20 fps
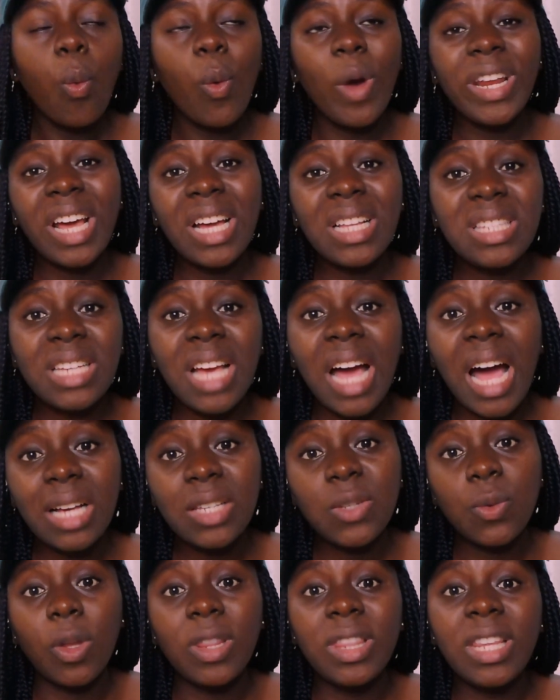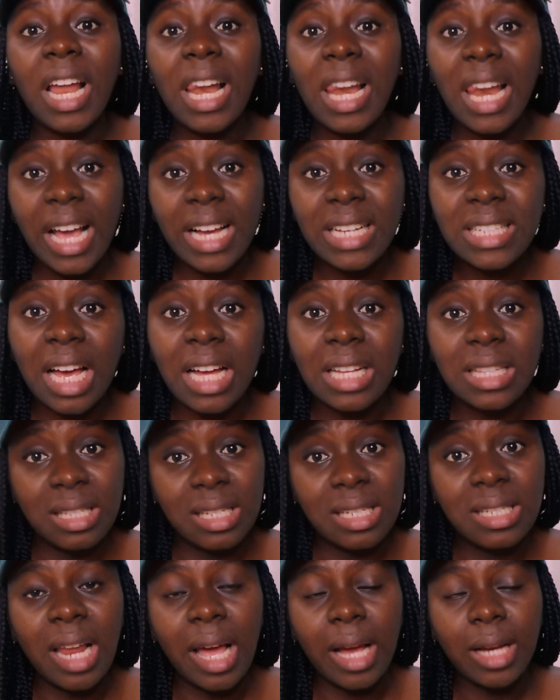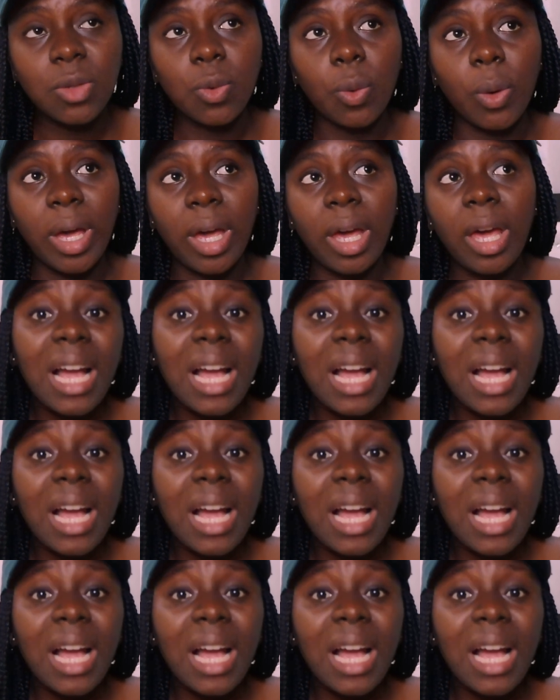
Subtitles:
When Aunty asked what their likes and dislikes were,